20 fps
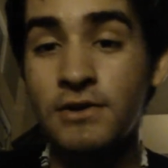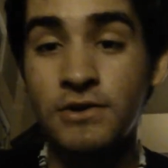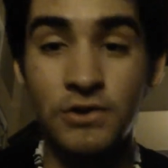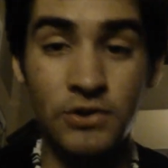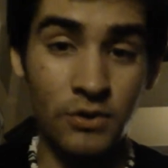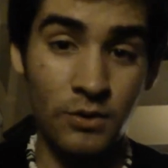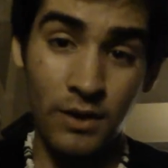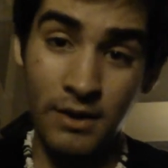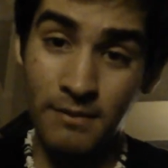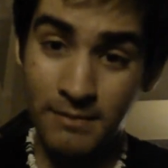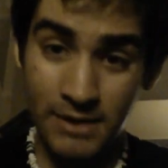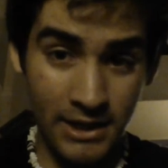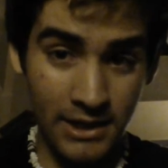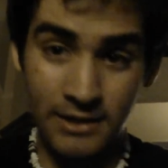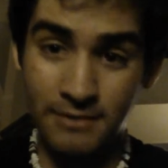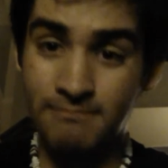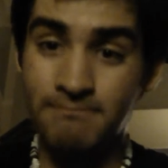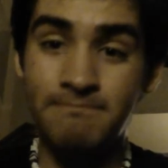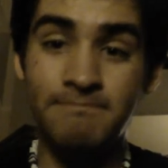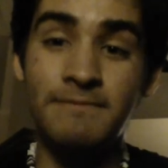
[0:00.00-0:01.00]
So, I
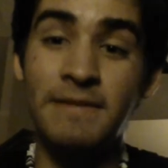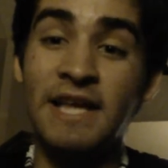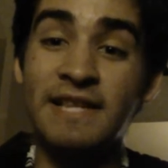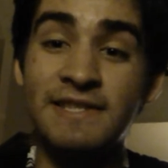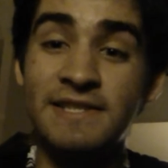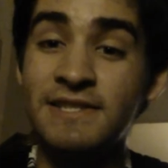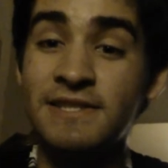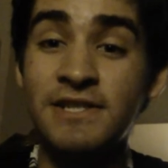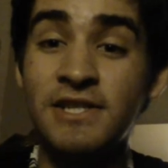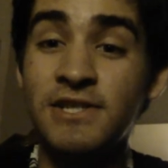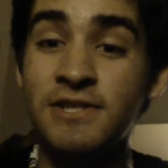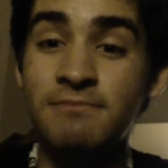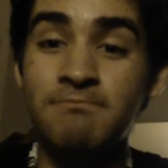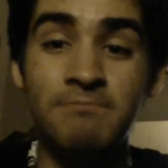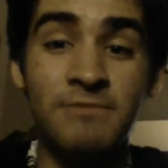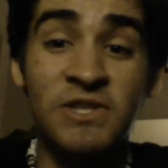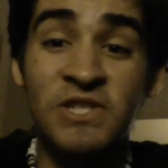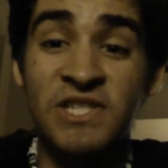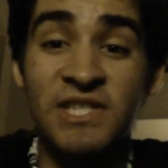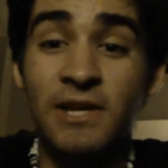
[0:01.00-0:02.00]
mean, that's
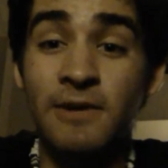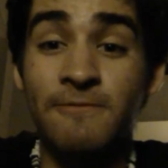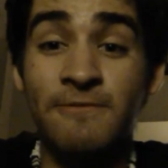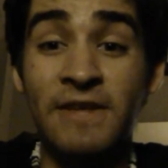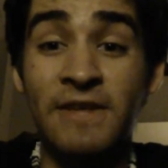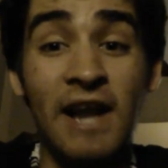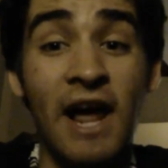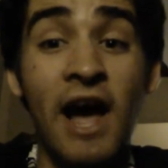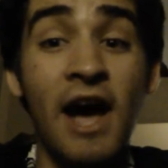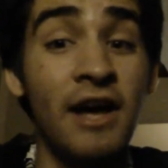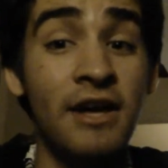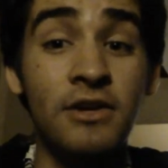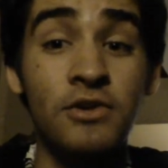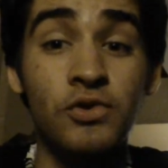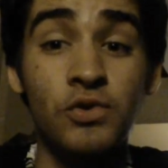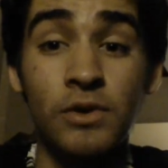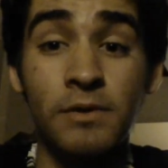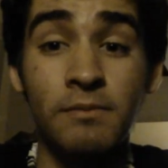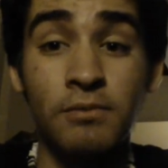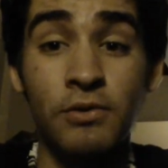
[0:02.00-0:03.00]
just the stuff that I
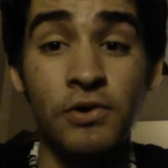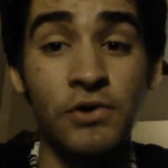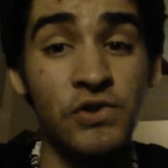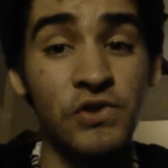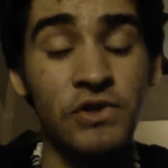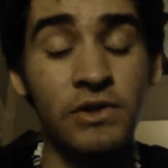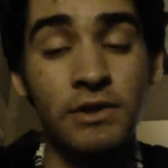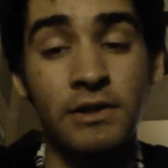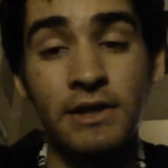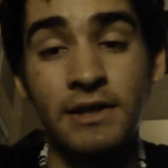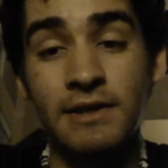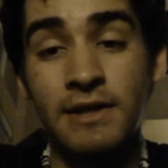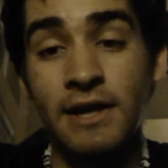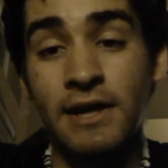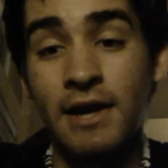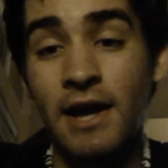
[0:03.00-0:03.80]
enjoy personally.